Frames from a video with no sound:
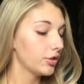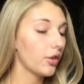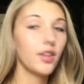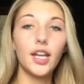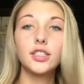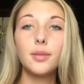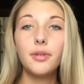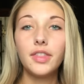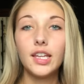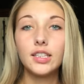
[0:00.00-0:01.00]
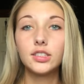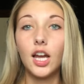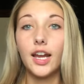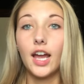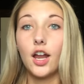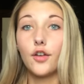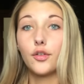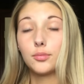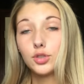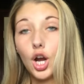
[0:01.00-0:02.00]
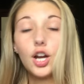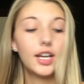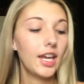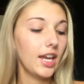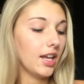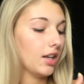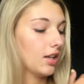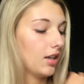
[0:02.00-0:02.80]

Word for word: So the next couple things I got are from Target